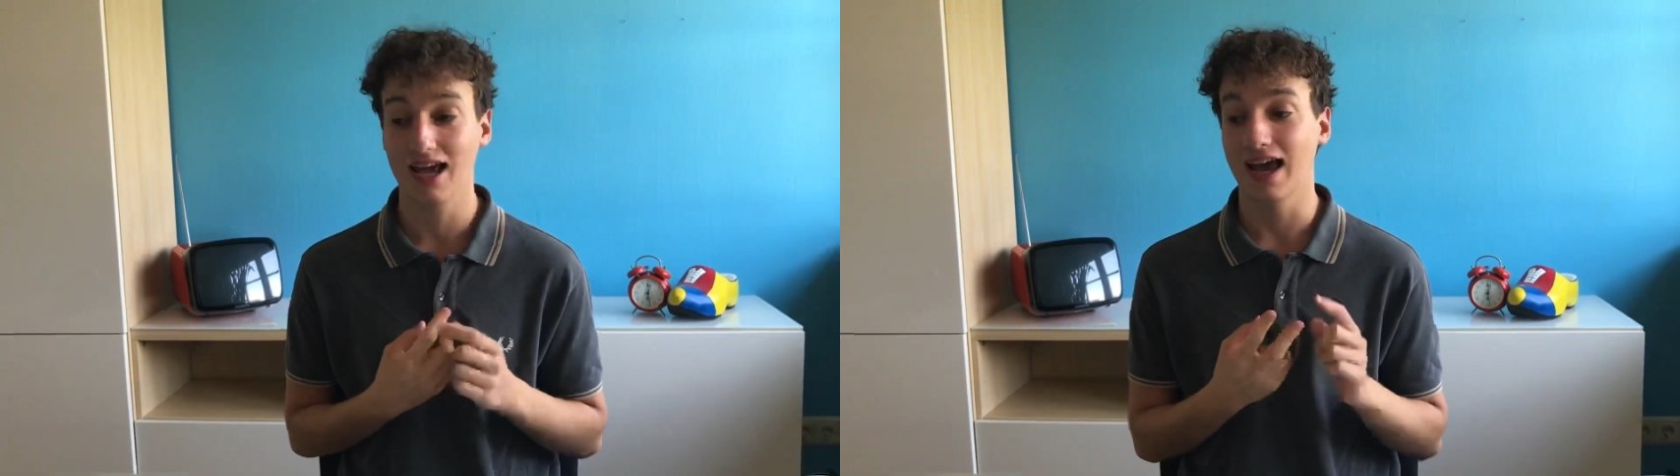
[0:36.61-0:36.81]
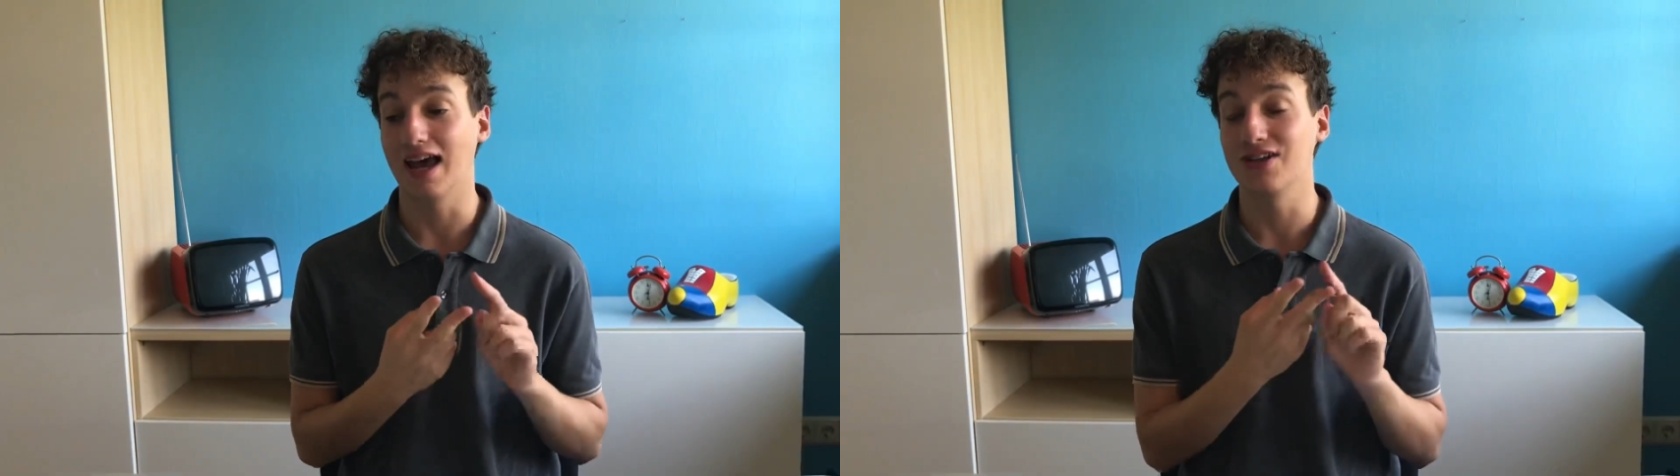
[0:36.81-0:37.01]

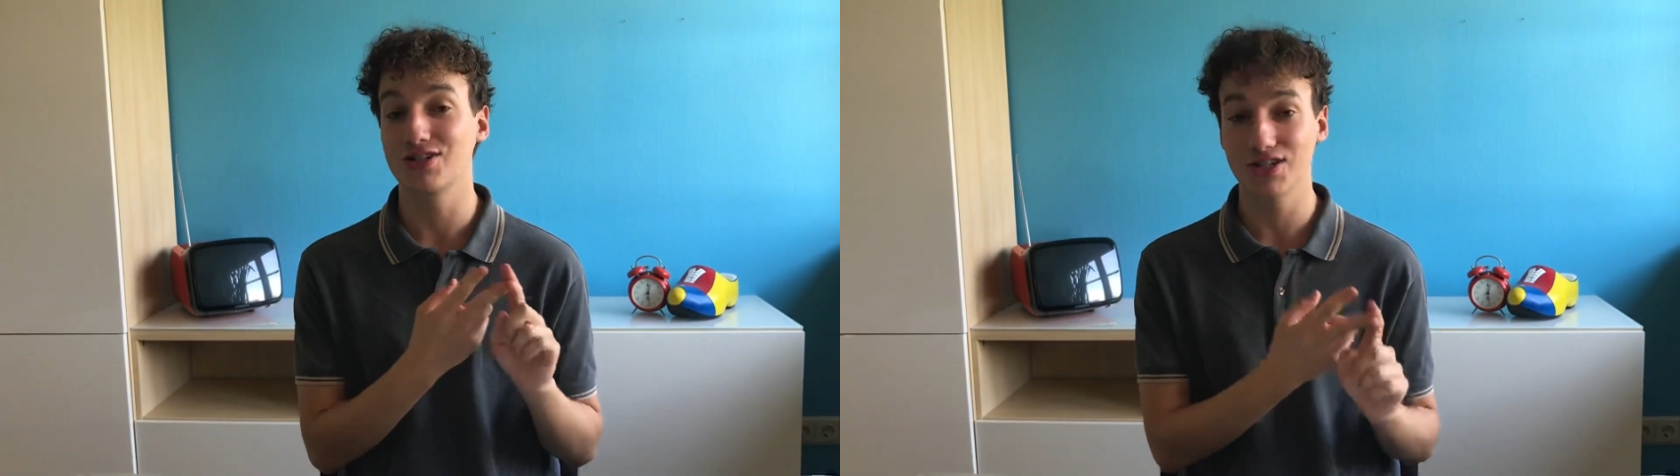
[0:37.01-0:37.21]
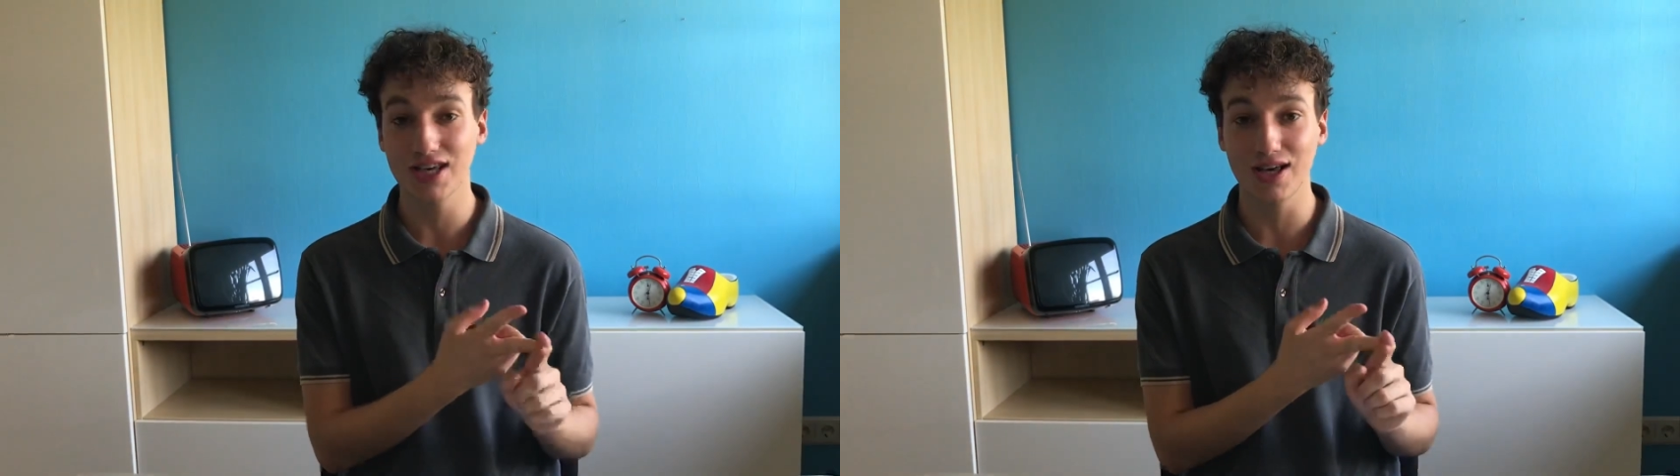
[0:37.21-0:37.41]
and
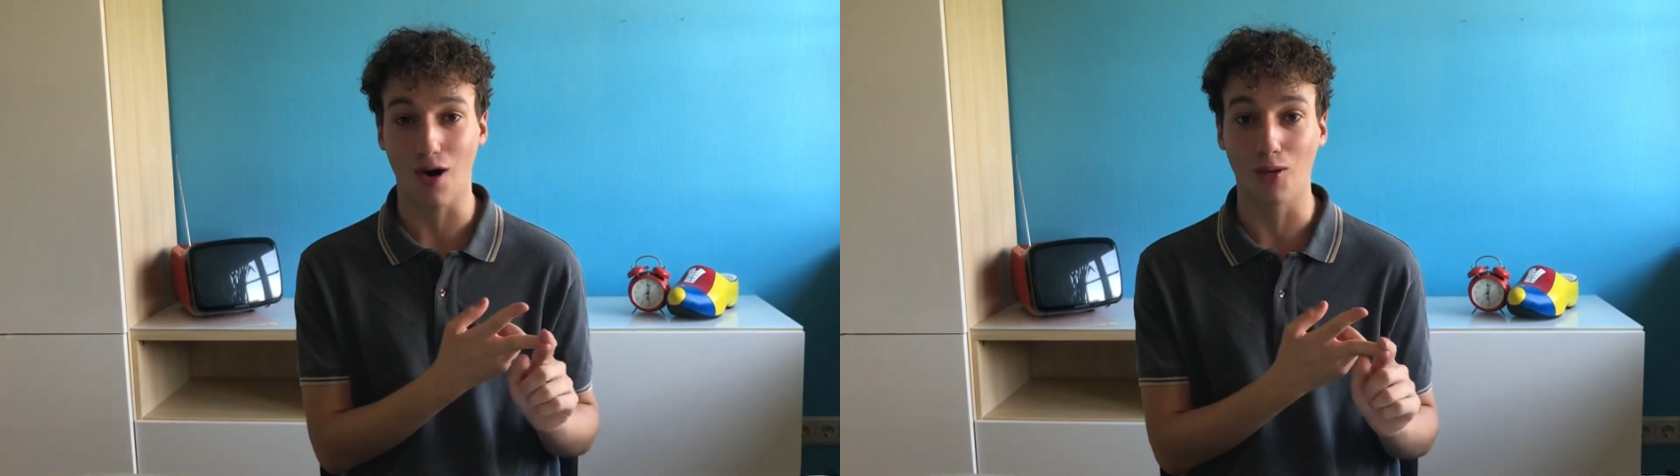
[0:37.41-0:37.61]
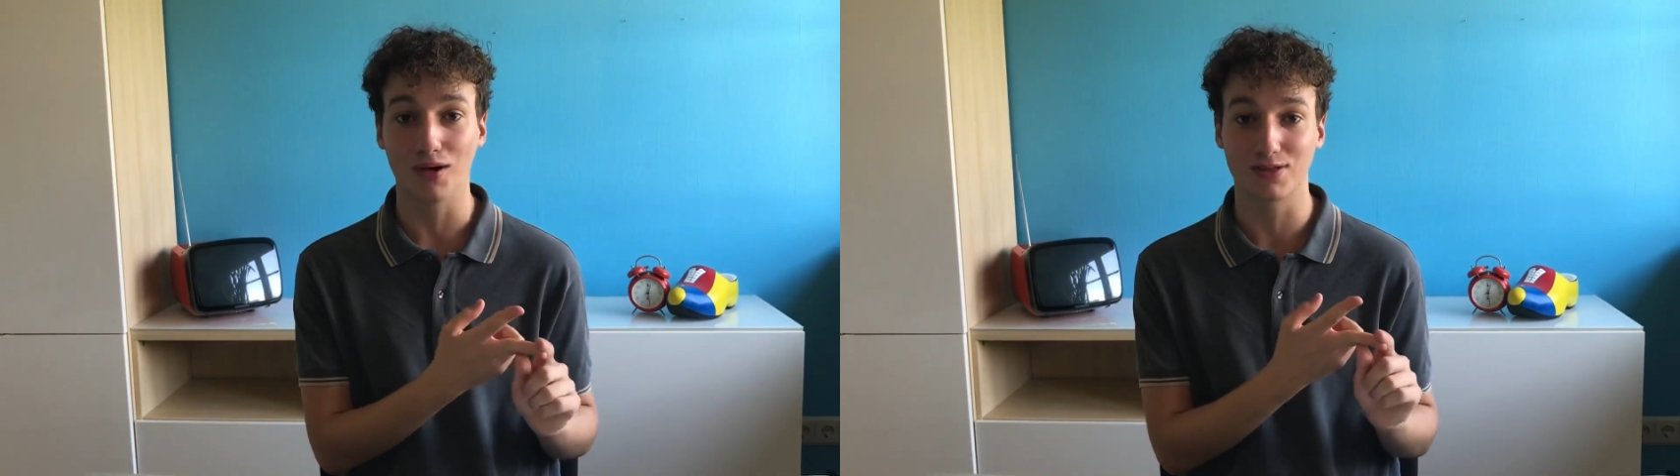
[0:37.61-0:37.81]
she
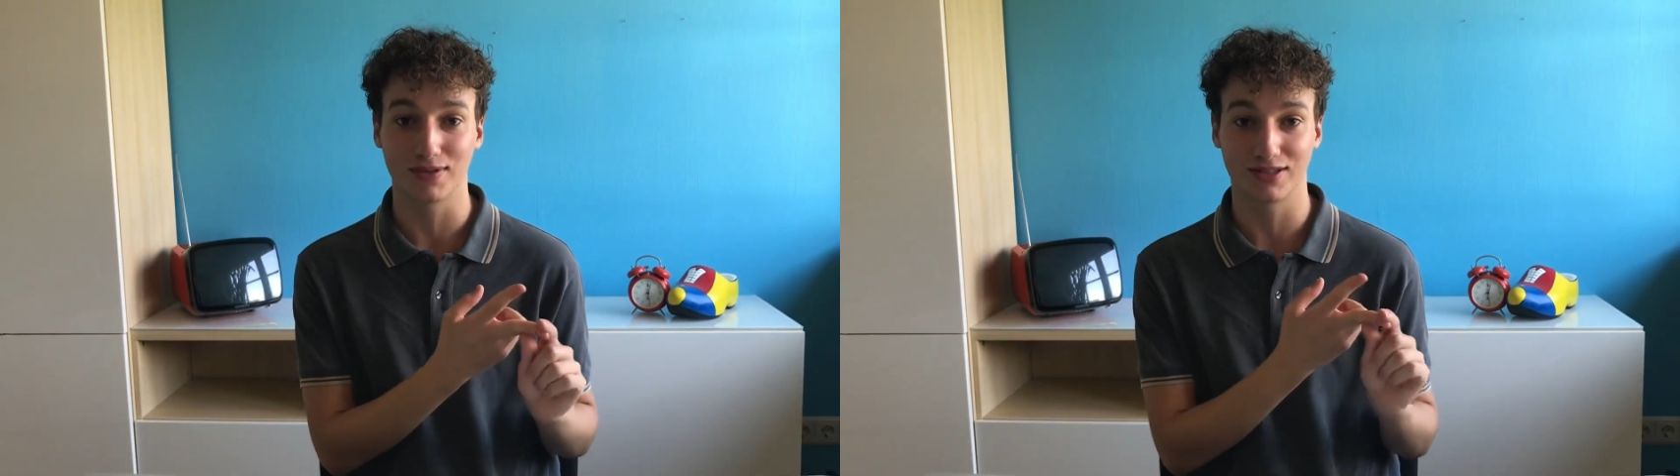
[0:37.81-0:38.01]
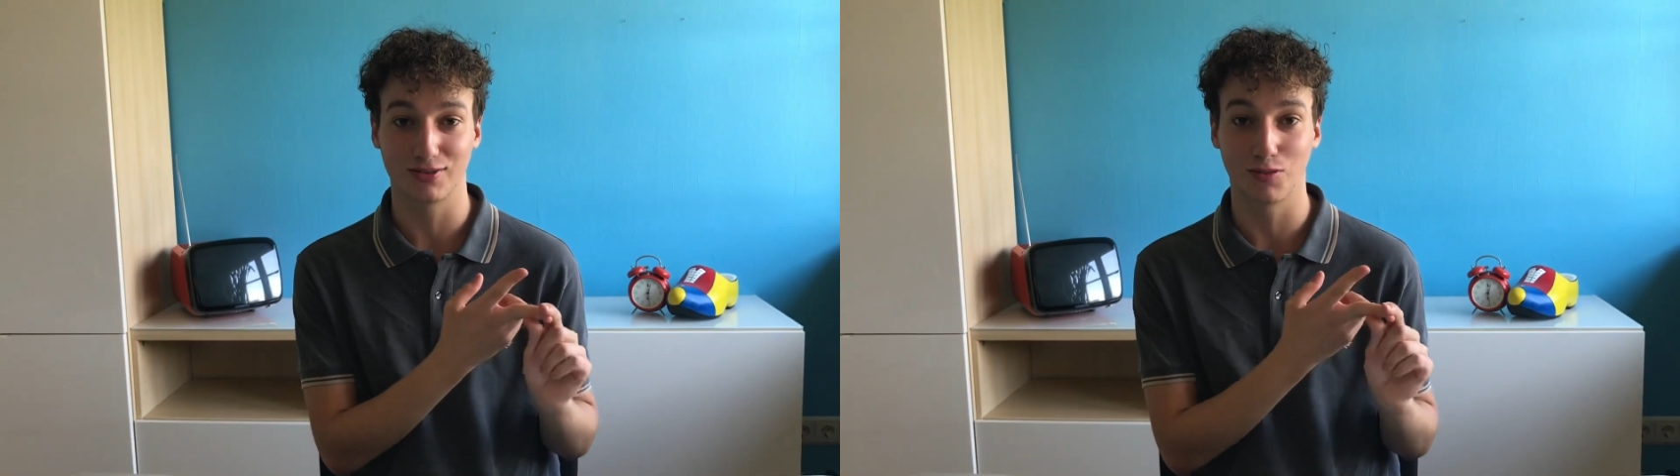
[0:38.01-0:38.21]
always
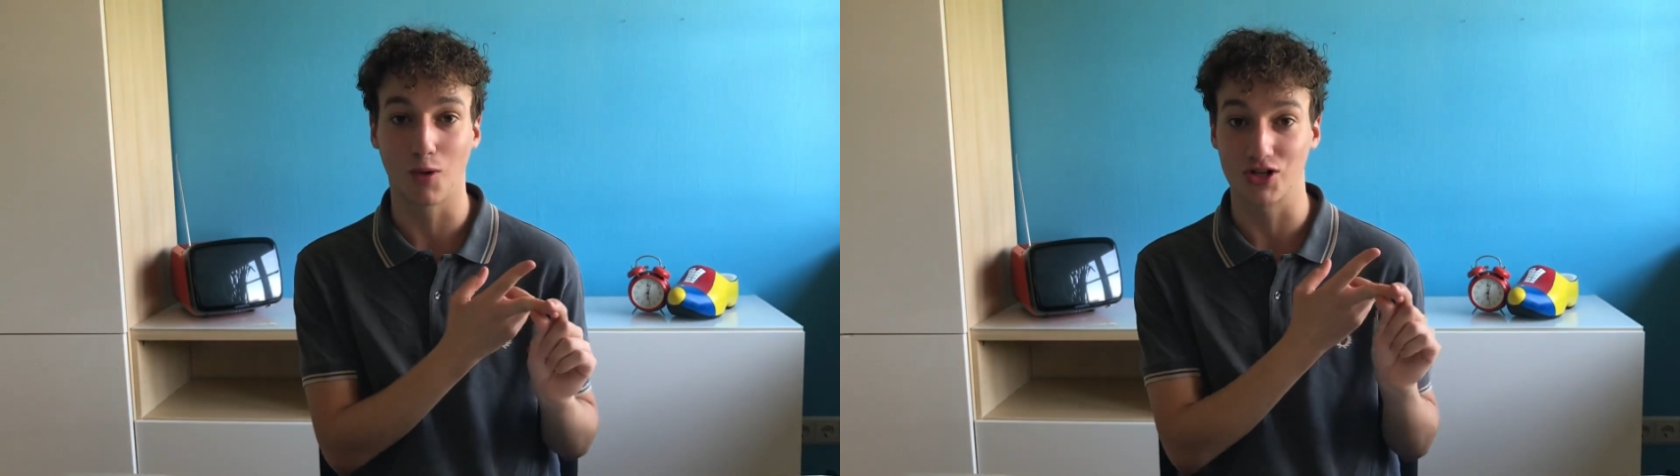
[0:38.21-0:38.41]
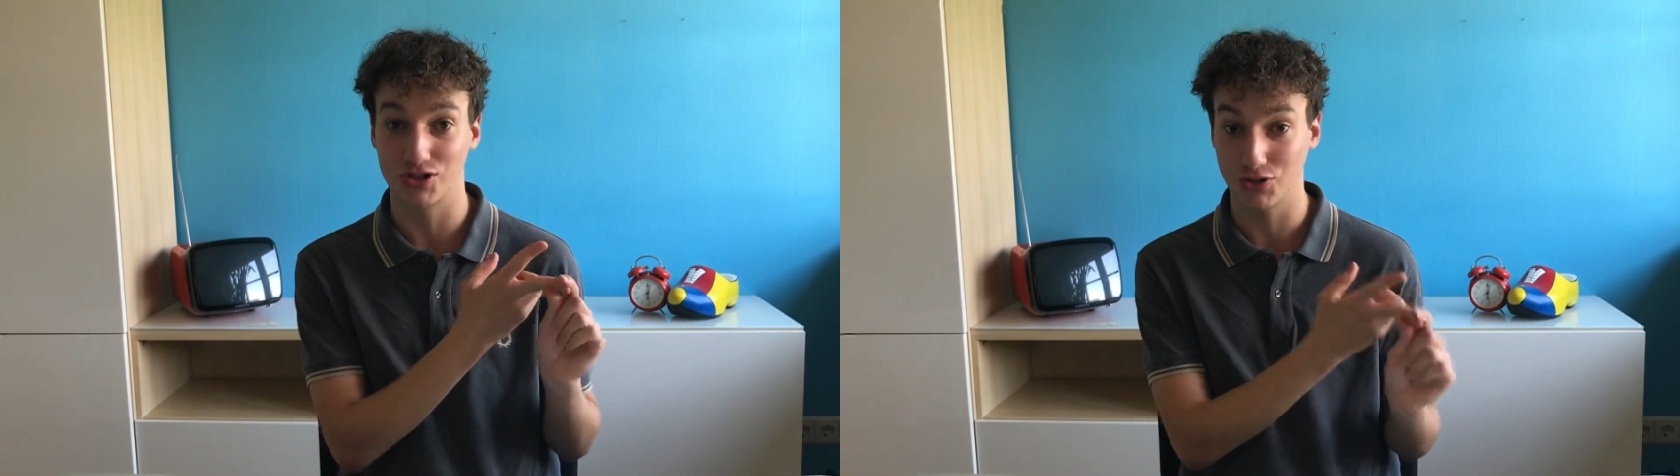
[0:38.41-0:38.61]
wanted to
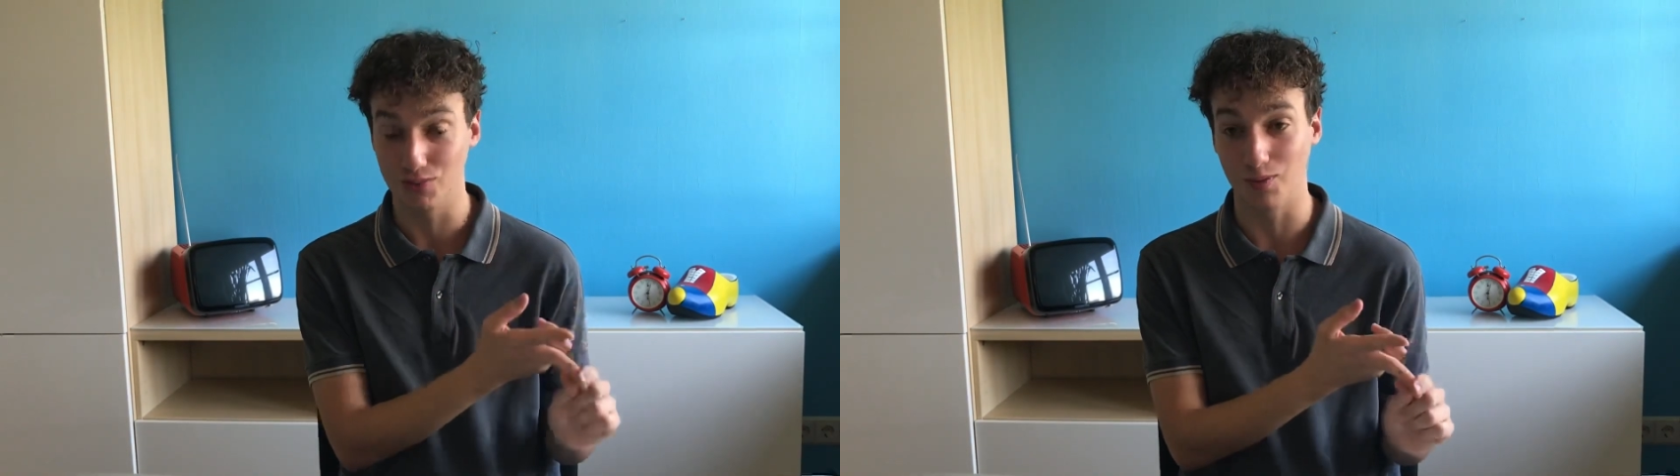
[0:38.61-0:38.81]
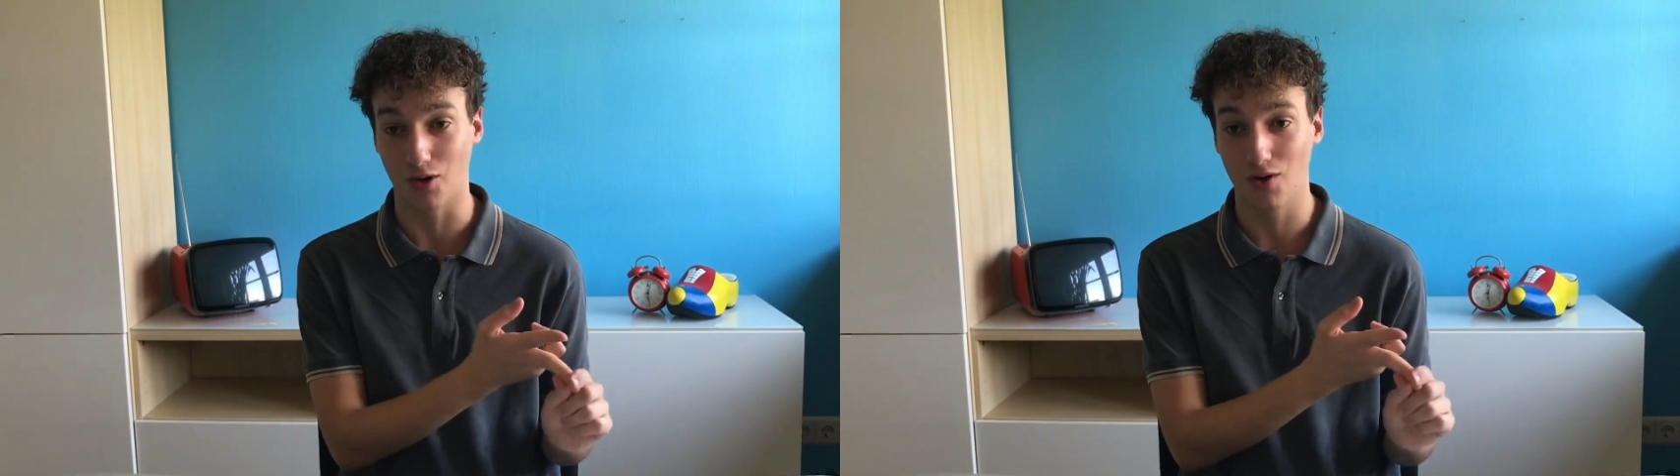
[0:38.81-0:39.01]
watch
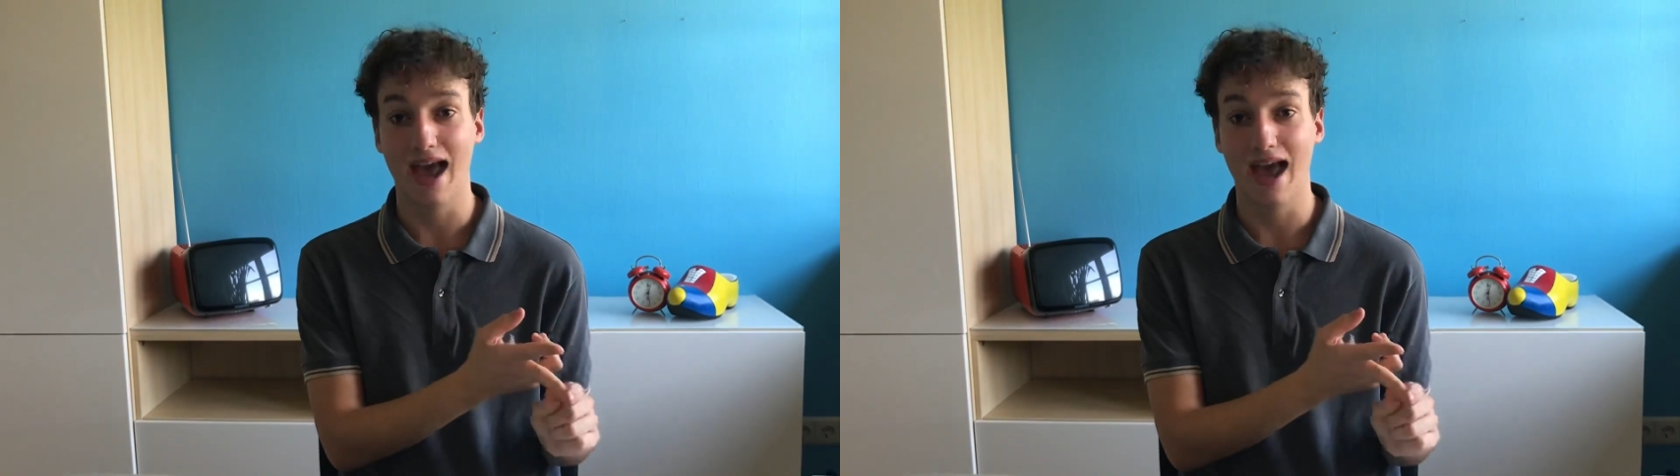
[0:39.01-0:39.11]
Dumbo.